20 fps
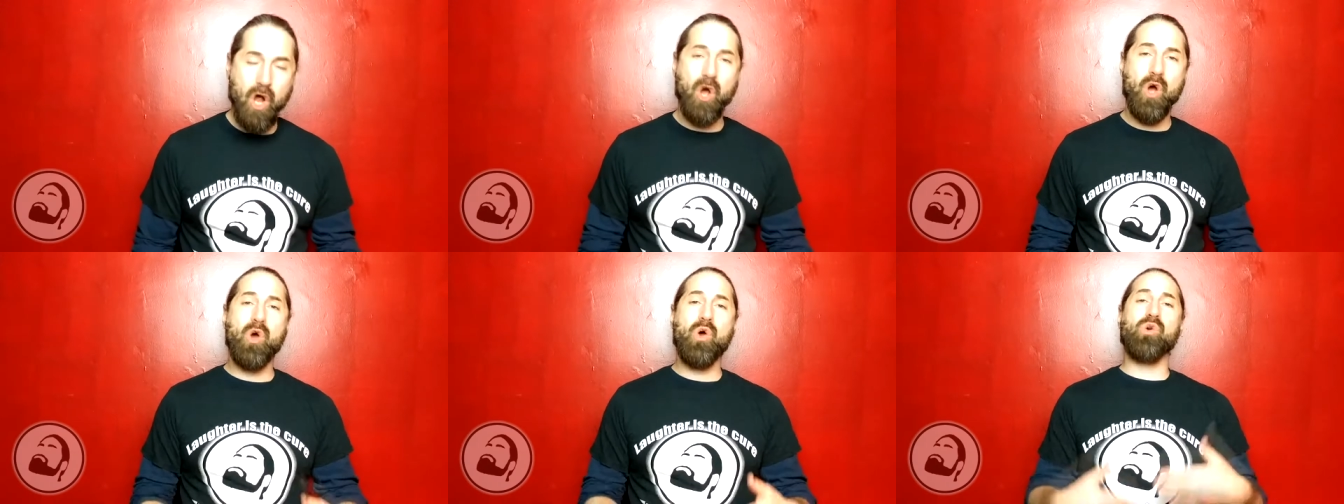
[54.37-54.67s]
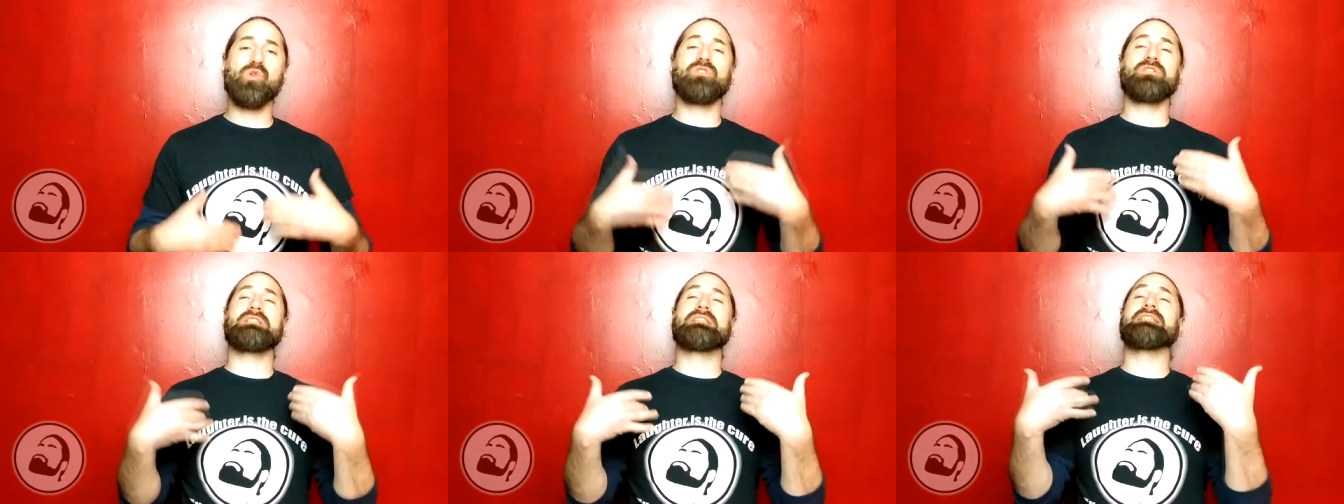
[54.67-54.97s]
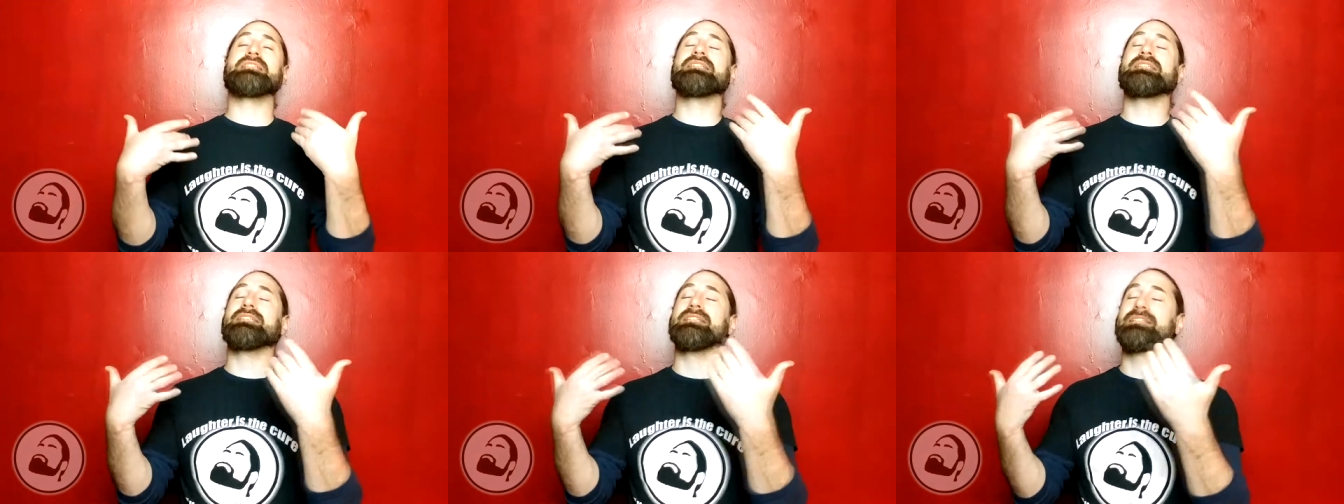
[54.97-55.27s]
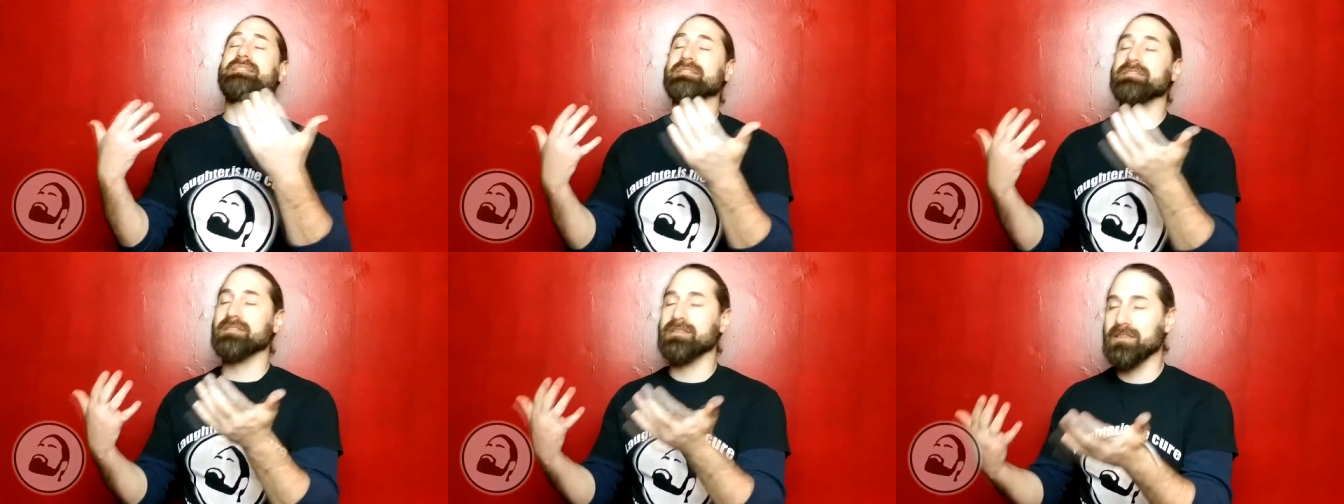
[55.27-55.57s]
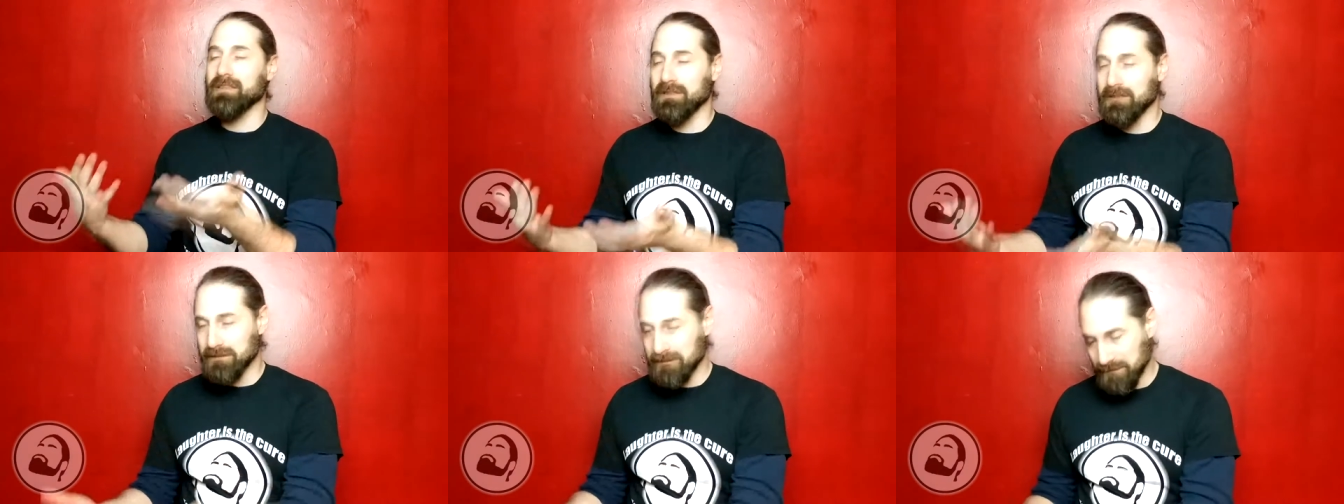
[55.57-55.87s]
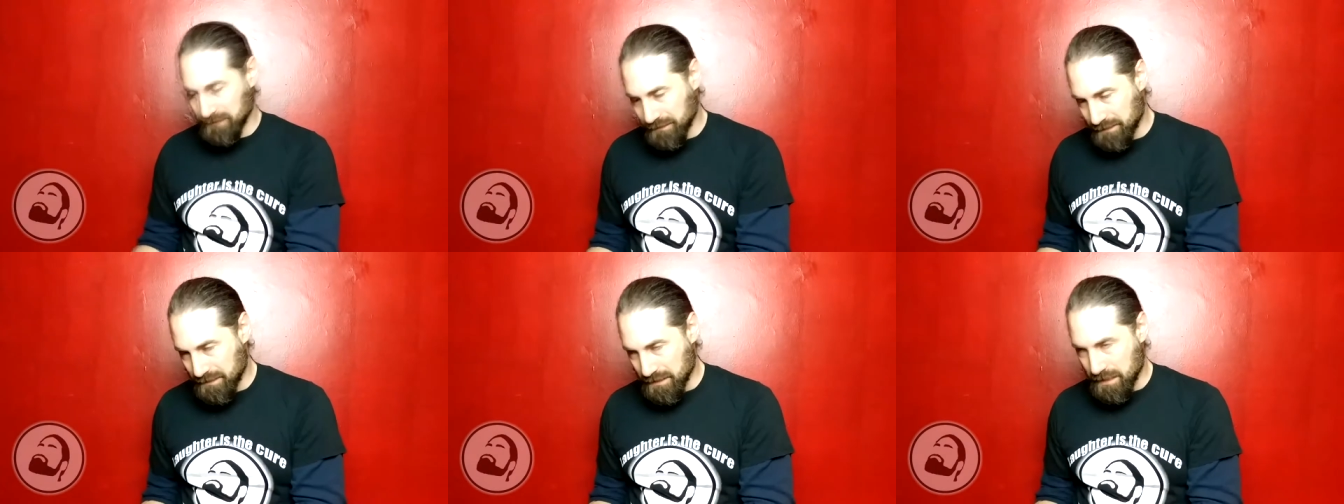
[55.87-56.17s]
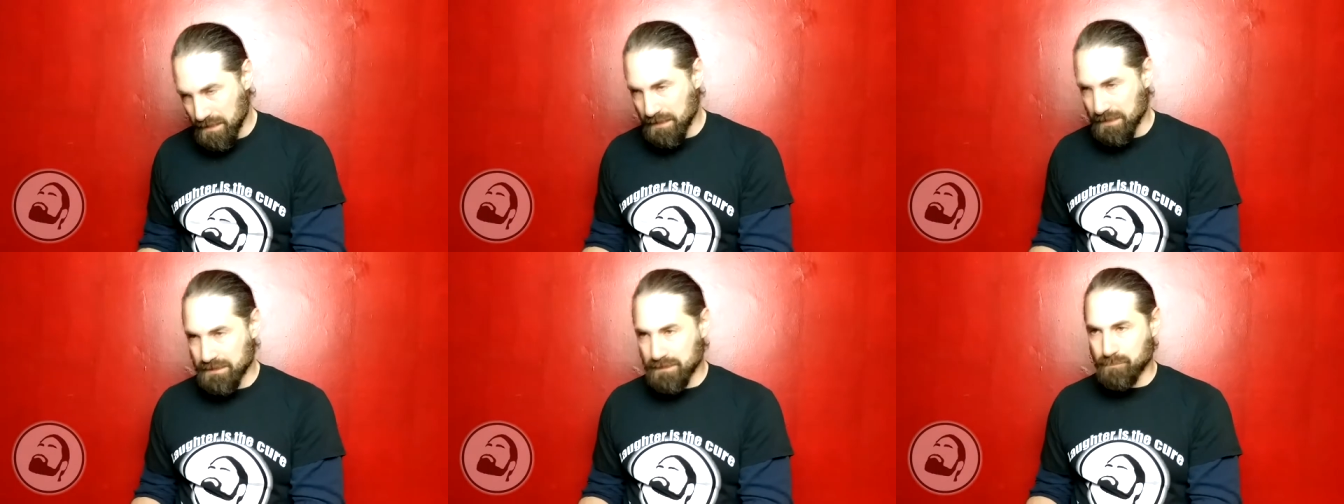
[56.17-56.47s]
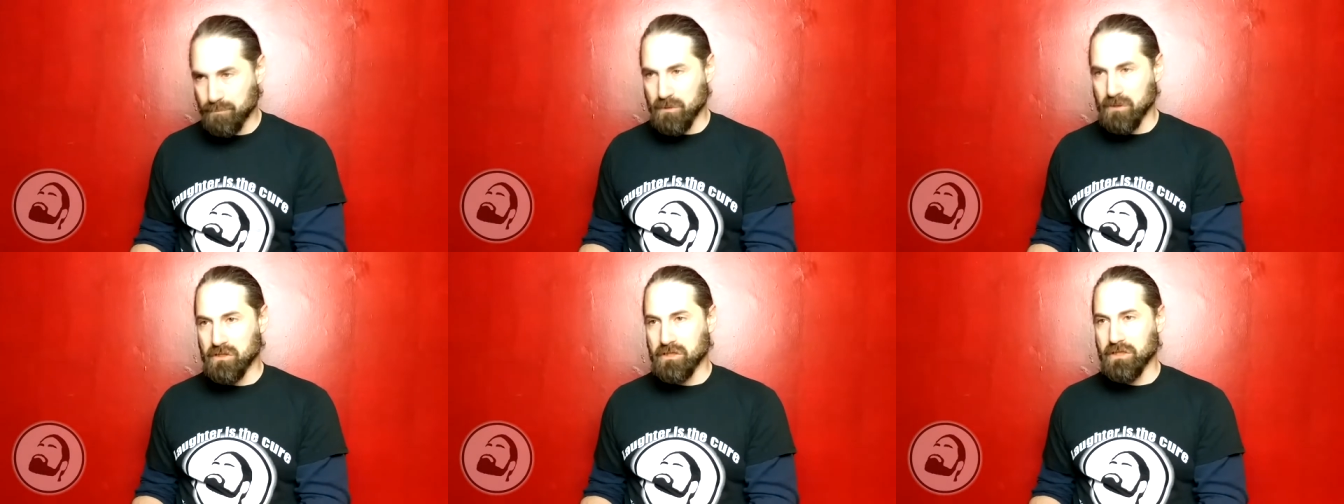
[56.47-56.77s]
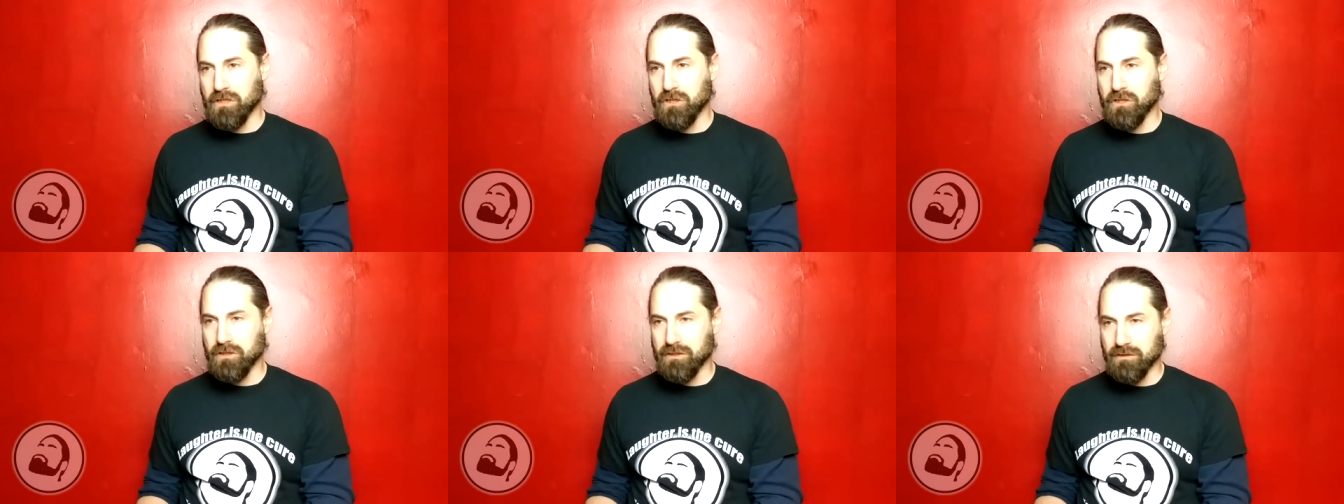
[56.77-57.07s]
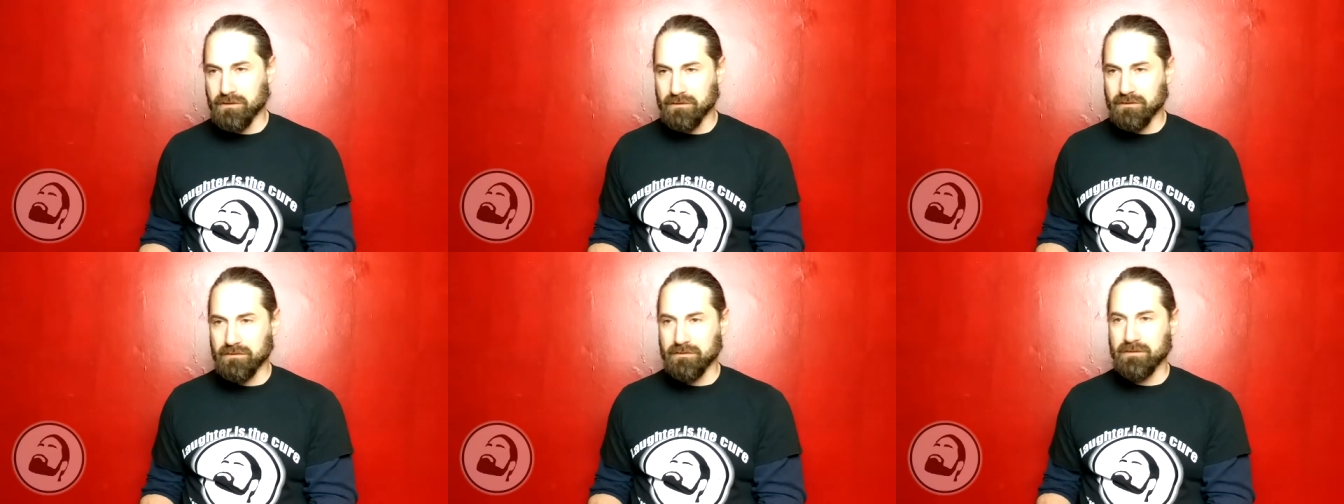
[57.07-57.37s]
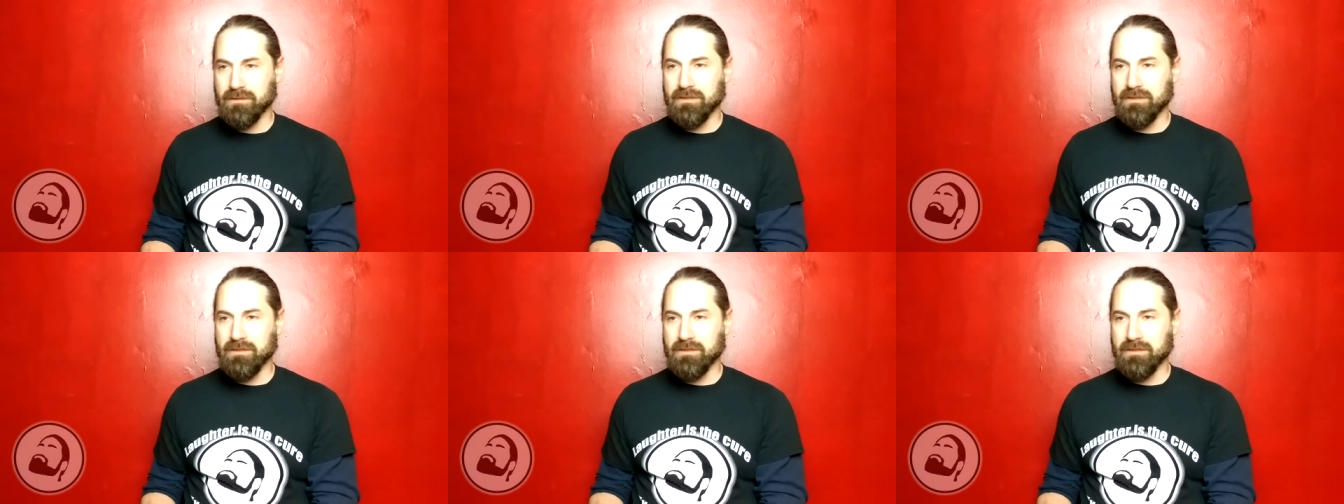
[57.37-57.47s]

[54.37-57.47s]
only to tell exposition.